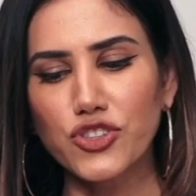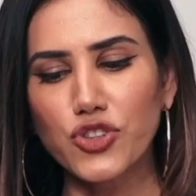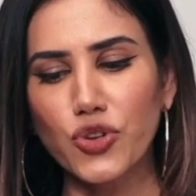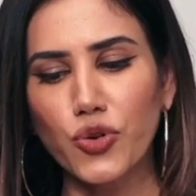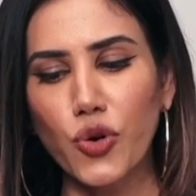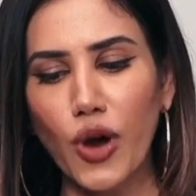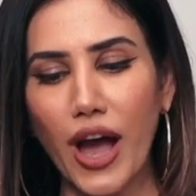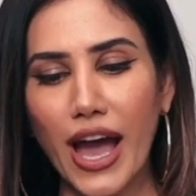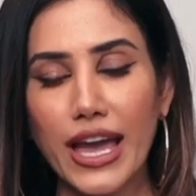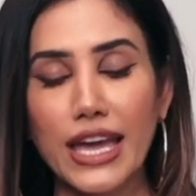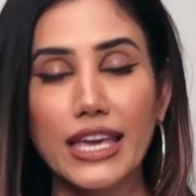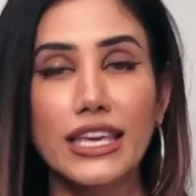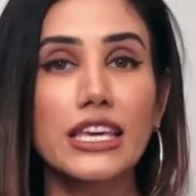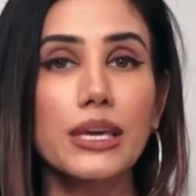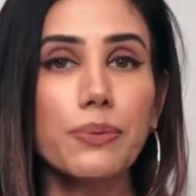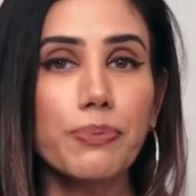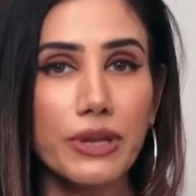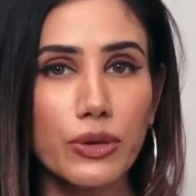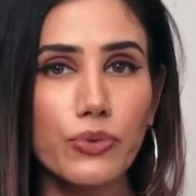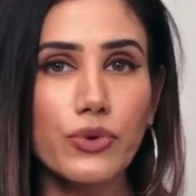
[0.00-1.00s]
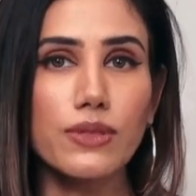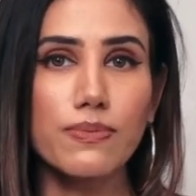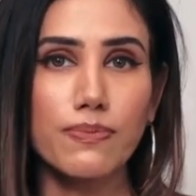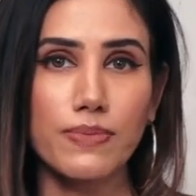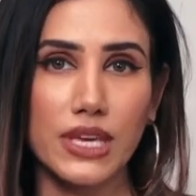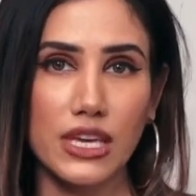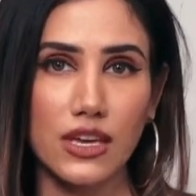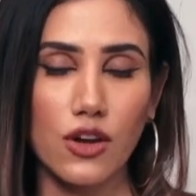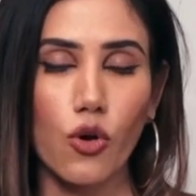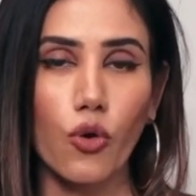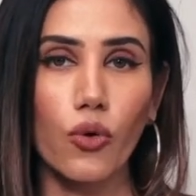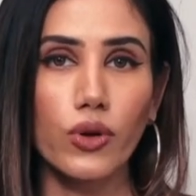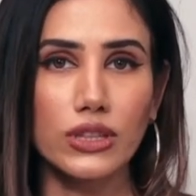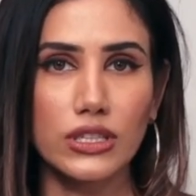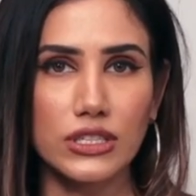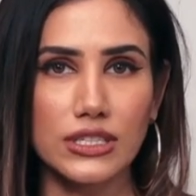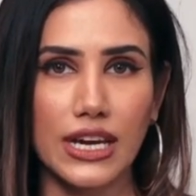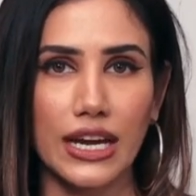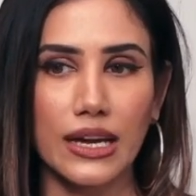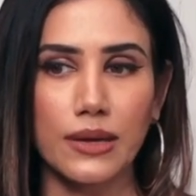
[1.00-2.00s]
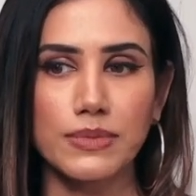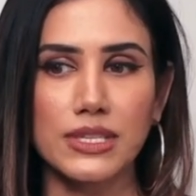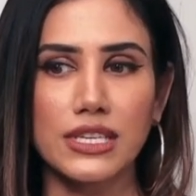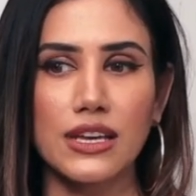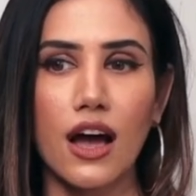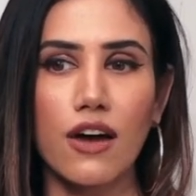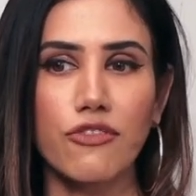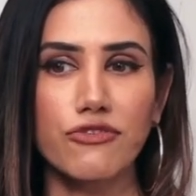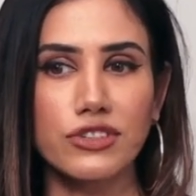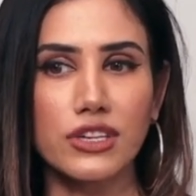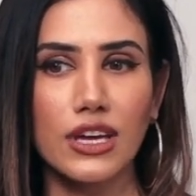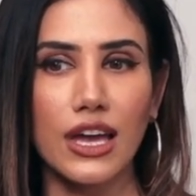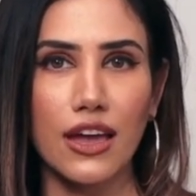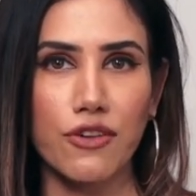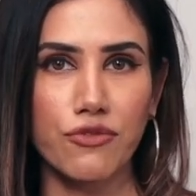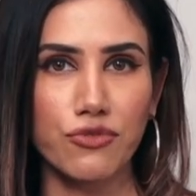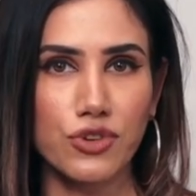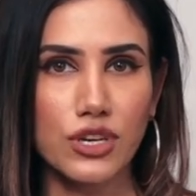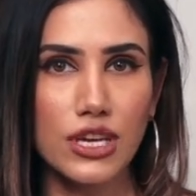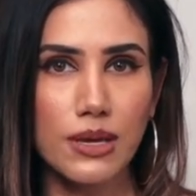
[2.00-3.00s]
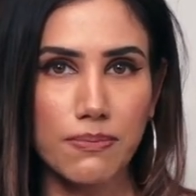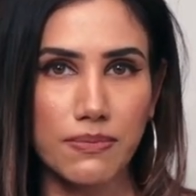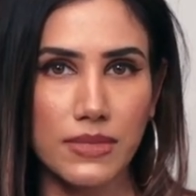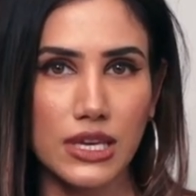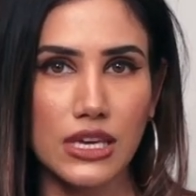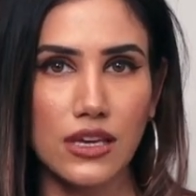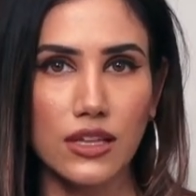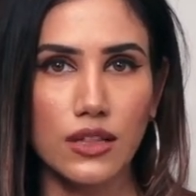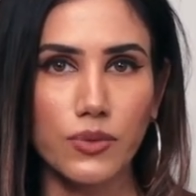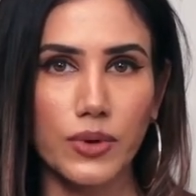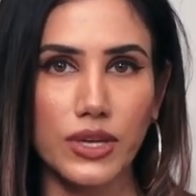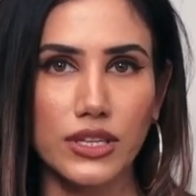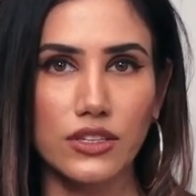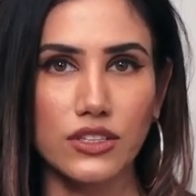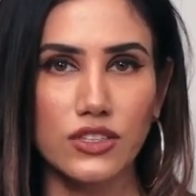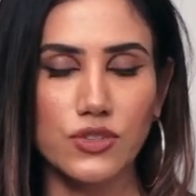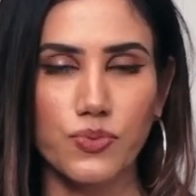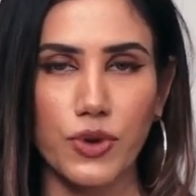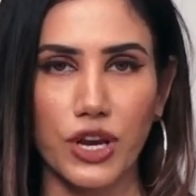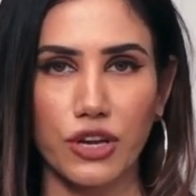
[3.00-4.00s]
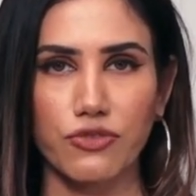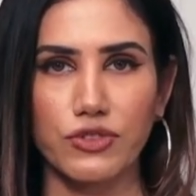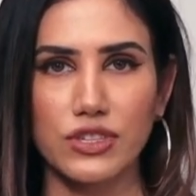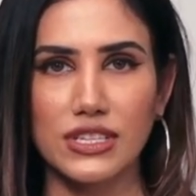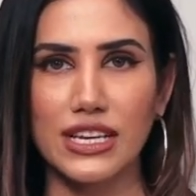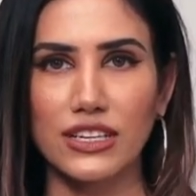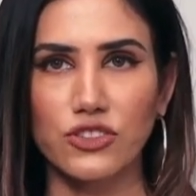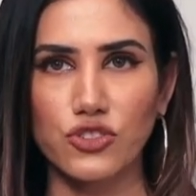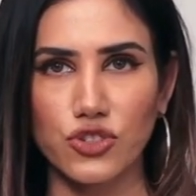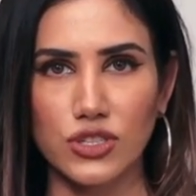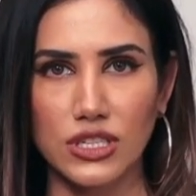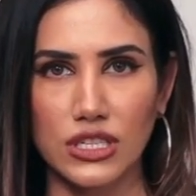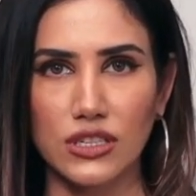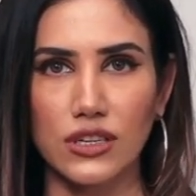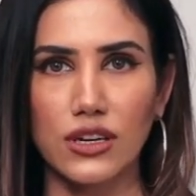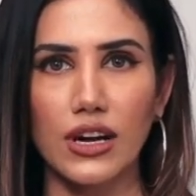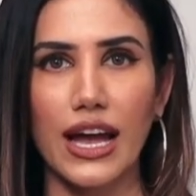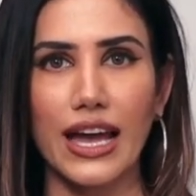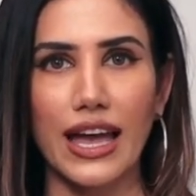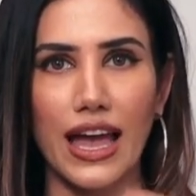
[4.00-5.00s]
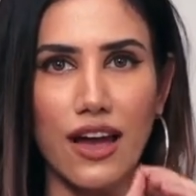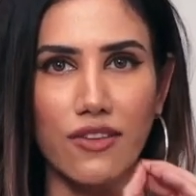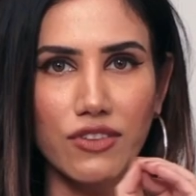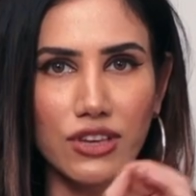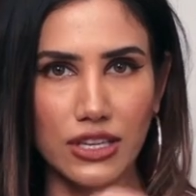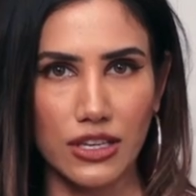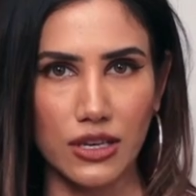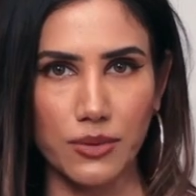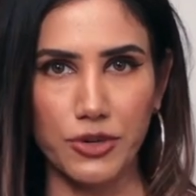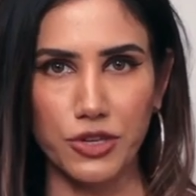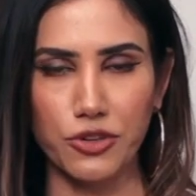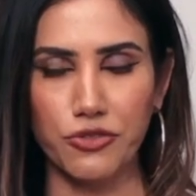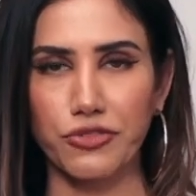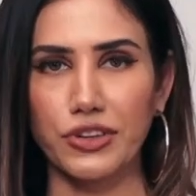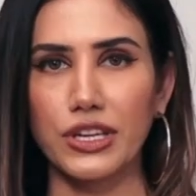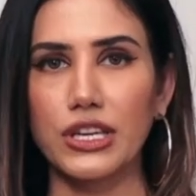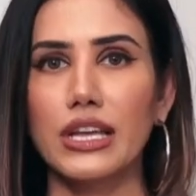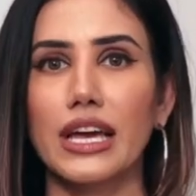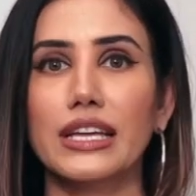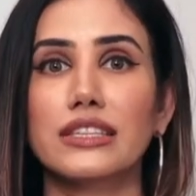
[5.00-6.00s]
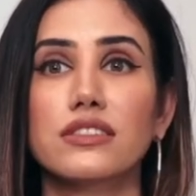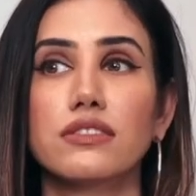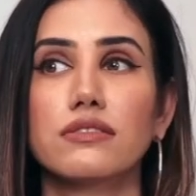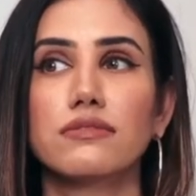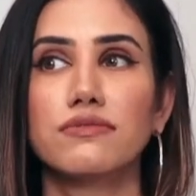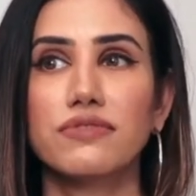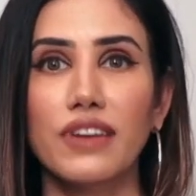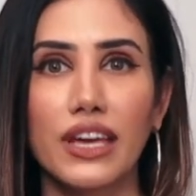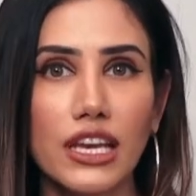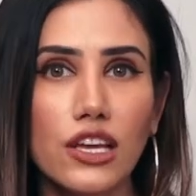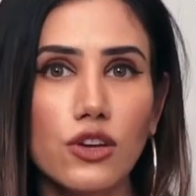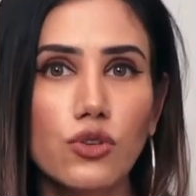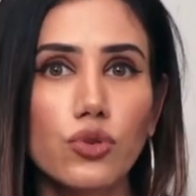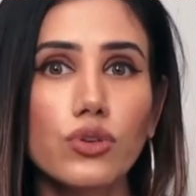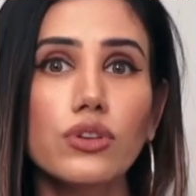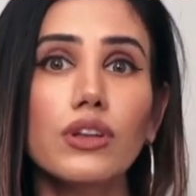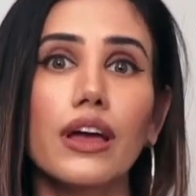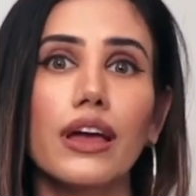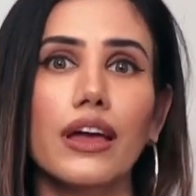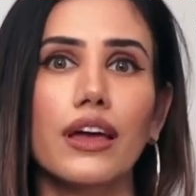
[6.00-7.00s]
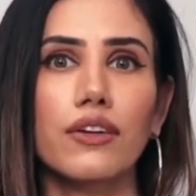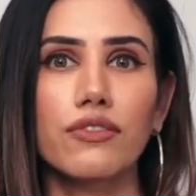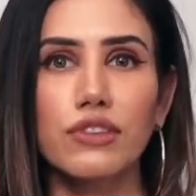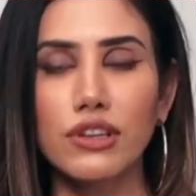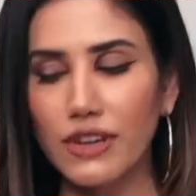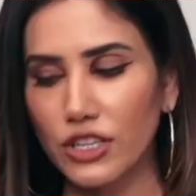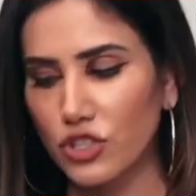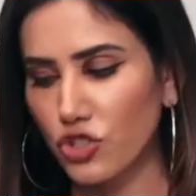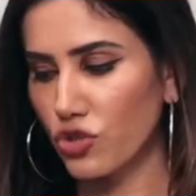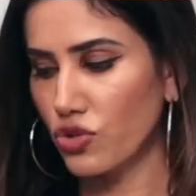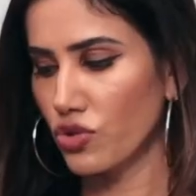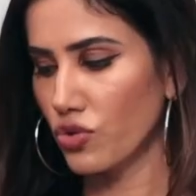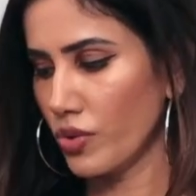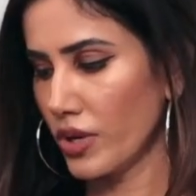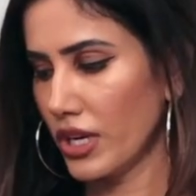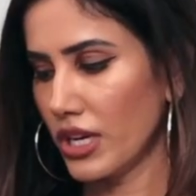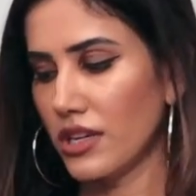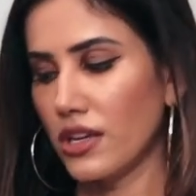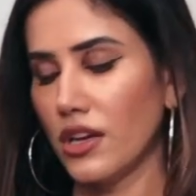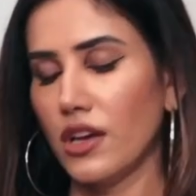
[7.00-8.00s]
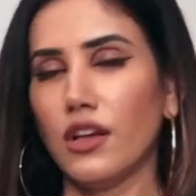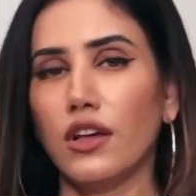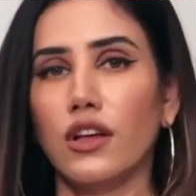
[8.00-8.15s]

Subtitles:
So I keep it with me all the times, and after every meal, whether it's breakfast, lunch or dinner, I have a little bit of it. It's very good, everyone should do it.